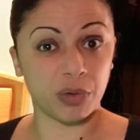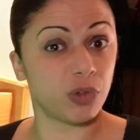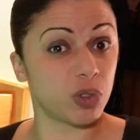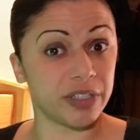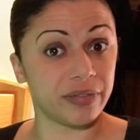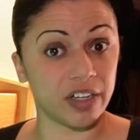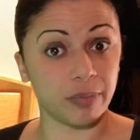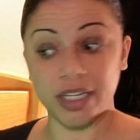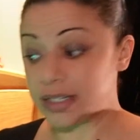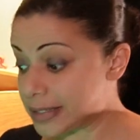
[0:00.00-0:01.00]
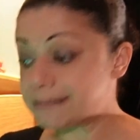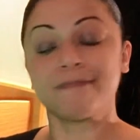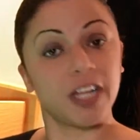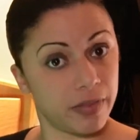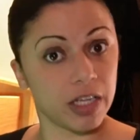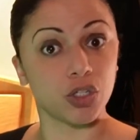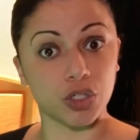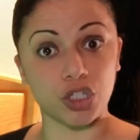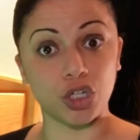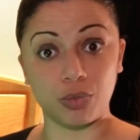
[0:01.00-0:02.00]
45 minutes. And that
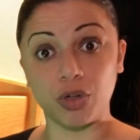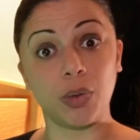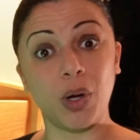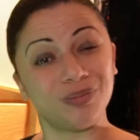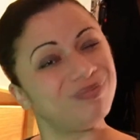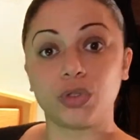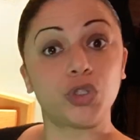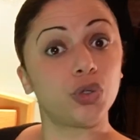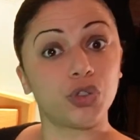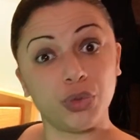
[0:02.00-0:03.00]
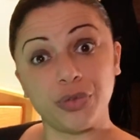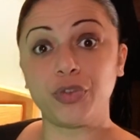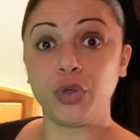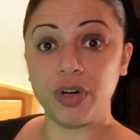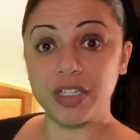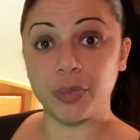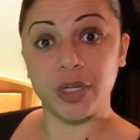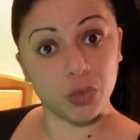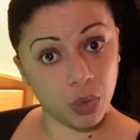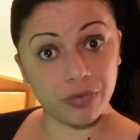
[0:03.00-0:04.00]
does the job really well. I'll talk through a few
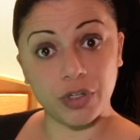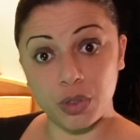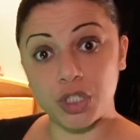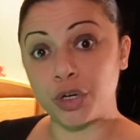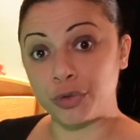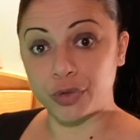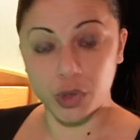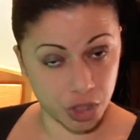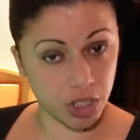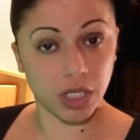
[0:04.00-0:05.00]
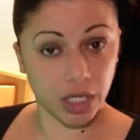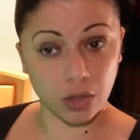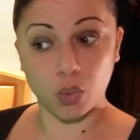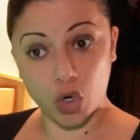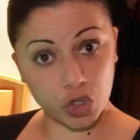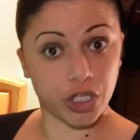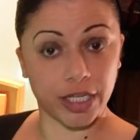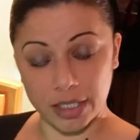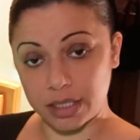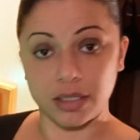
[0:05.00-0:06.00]
recipes where I've used tofu so you can kind of watch
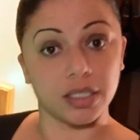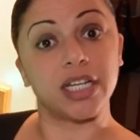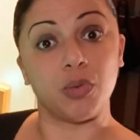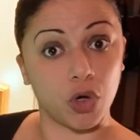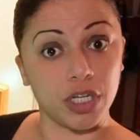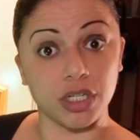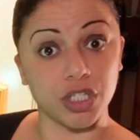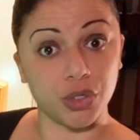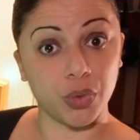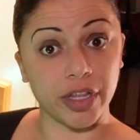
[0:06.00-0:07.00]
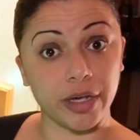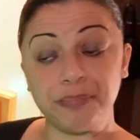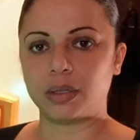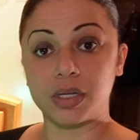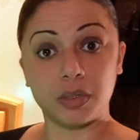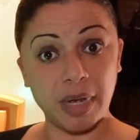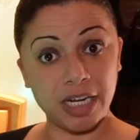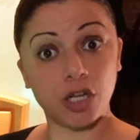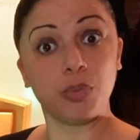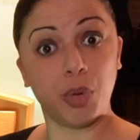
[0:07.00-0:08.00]
things and see what you can do with it. As a
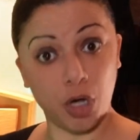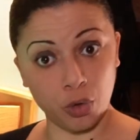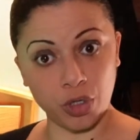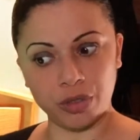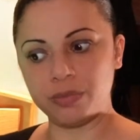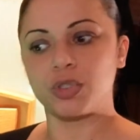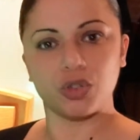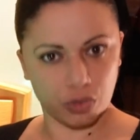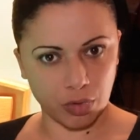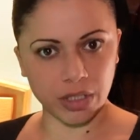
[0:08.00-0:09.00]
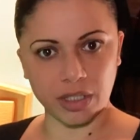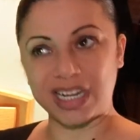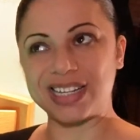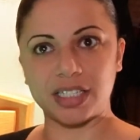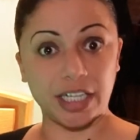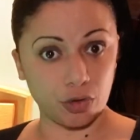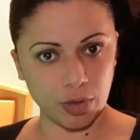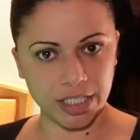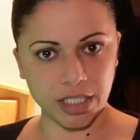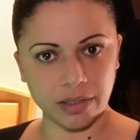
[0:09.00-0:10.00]
main component, sort of rather than as an
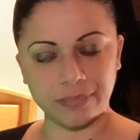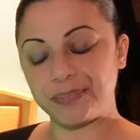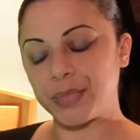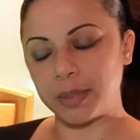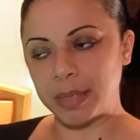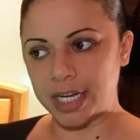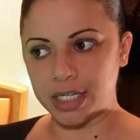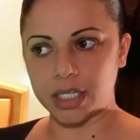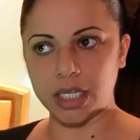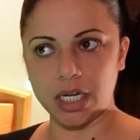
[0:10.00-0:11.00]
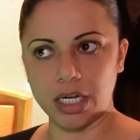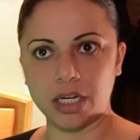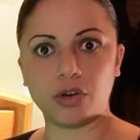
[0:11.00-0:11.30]
ingredient, I made the